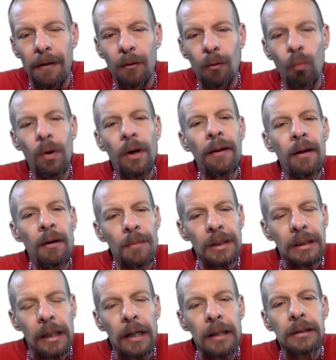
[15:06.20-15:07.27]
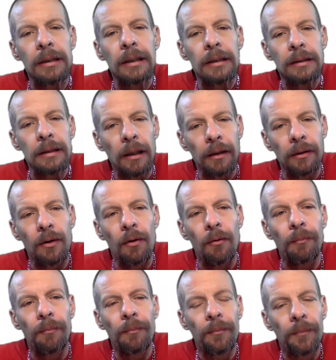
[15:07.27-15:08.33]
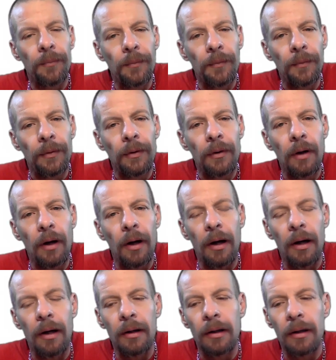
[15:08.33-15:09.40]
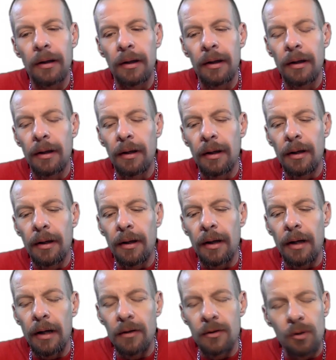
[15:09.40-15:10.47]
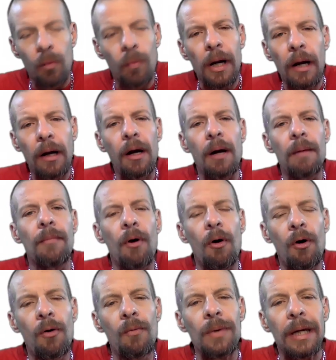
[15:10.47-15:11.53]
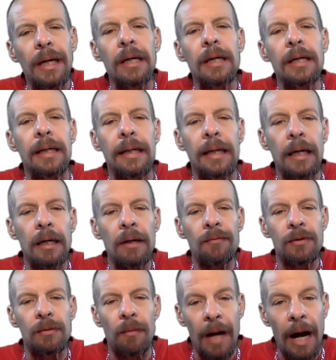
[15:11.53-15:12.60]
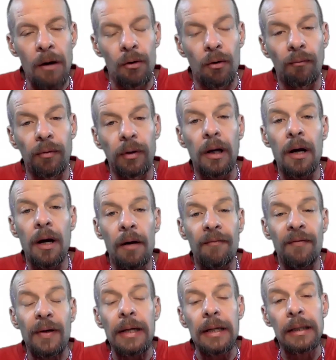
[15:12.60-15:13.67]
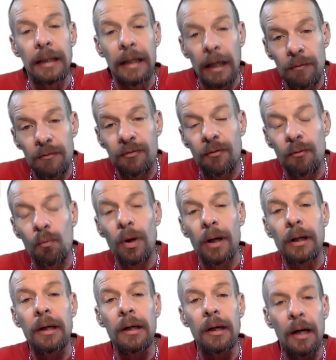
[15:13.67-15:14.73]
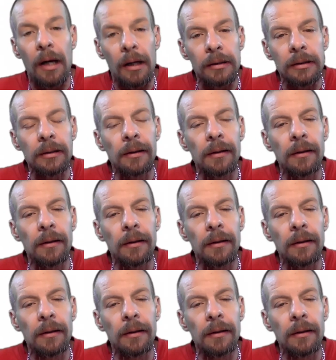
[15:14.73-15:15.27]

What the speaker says: One of them is hustling, selling dope. And so when I come home, he gives out of love, he gives from what he has.